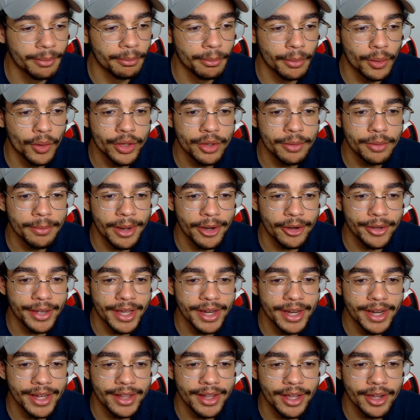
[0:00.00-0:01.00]
Boy, you better
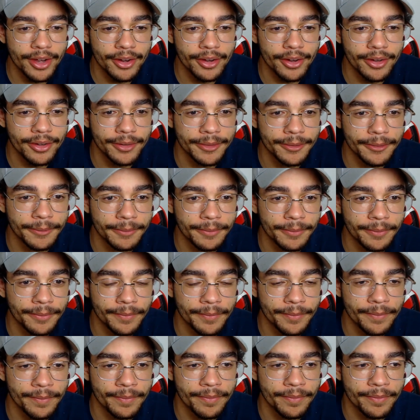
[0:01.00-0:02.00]
get in there. I'm
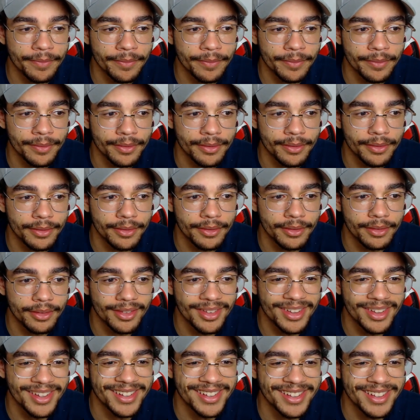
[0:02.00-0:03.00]
going to regret this.